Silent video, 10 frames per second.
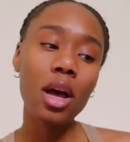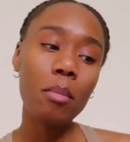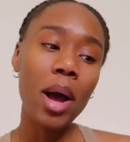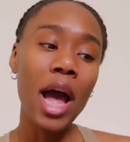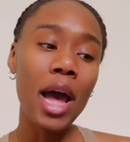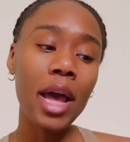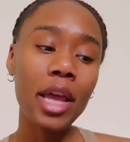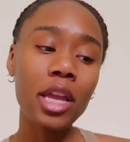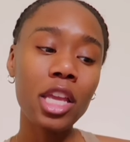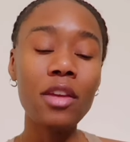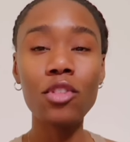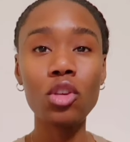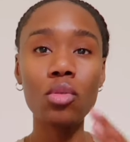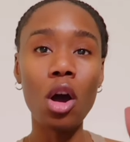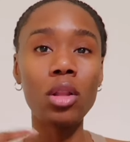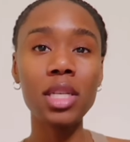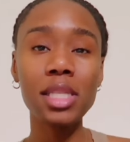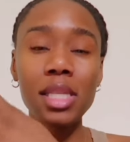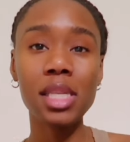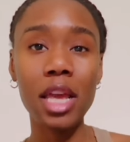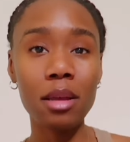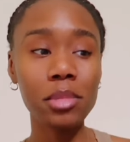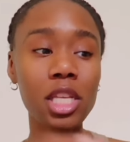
by giving you all these exams